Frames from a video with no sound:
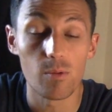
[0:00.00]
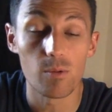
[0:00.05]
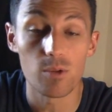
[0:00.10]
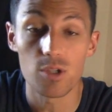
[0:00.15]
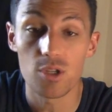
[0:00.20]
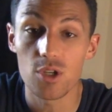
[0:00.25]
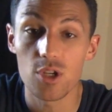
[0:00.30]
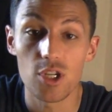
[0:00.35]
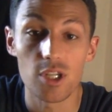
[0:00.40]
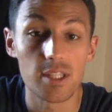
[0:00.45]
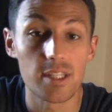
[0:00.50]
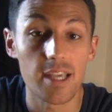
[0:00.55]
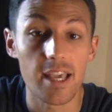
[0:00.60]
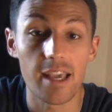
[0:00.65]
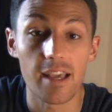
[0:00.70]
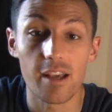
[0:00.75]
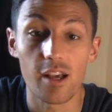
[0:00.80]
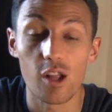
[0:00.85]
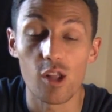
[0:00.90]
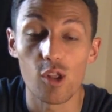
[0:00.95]
which could
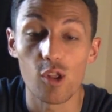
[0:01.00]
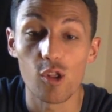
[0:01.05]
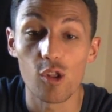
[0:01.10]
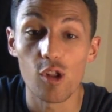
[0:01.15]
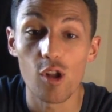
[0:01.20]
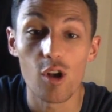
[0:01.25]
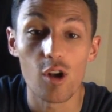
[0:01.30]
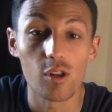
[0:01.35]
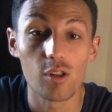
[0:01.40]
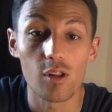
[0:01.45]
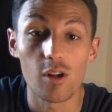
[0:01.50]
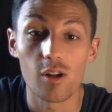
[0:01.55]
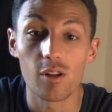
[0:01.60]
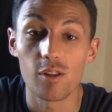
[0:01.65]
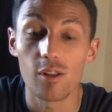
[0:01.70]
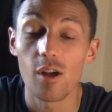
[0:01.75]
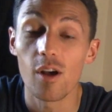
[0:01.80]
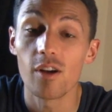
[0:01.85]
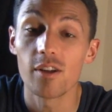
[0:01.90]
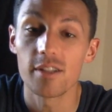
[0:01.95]
take a long, long,
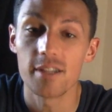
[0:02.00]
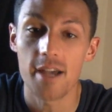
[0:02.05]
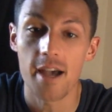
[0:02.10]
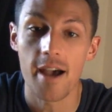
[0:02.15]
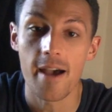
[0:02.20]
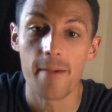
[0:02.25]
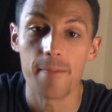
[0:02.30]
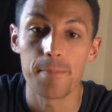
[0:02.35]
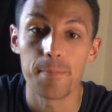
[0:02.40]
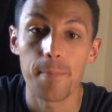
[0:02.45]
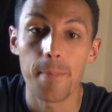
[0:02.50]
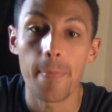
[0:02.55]
long time,